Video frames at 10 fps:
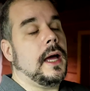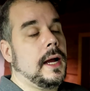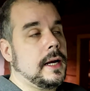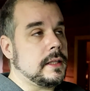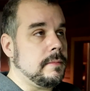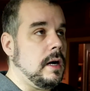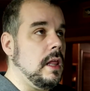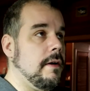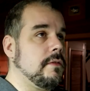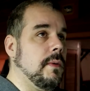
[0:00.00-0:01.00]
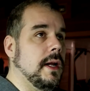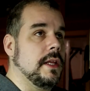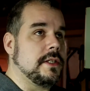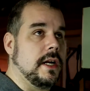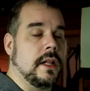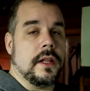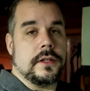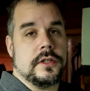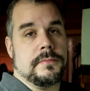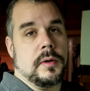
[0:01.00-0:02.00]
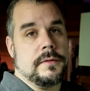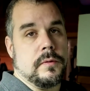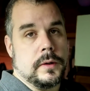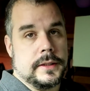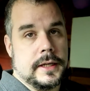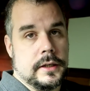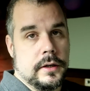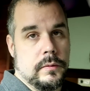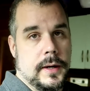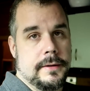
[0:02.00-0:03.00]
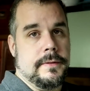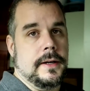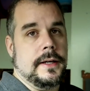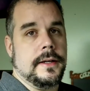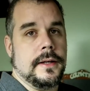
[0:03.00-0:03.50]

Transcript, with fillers: I got them all off the wireless N on the 2.4 gigahertz Wi-Fi